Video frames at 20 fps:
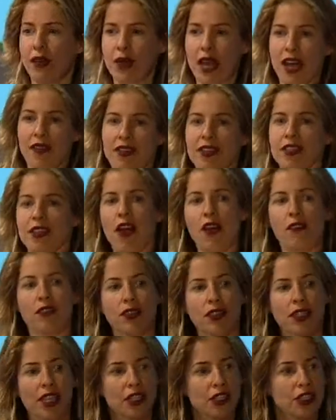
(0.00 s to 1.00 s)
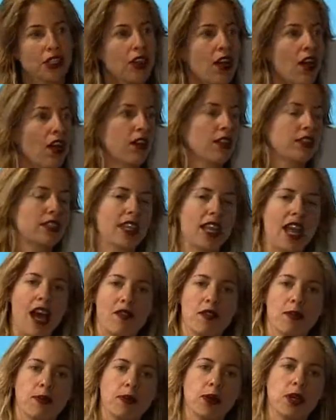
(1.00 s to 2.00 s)
would have these conversation cards, they'd
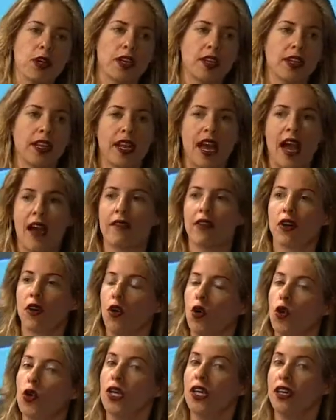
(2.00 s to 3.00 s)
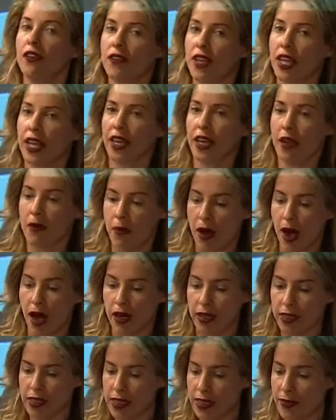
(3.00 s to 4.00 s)
have a book, and they'd have a whole evening in a
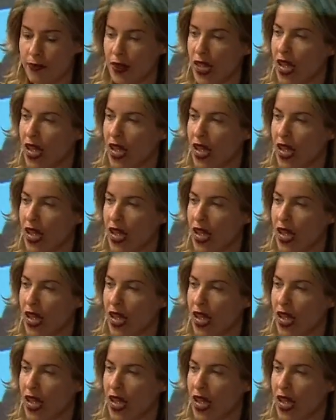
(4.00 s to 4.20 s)
box.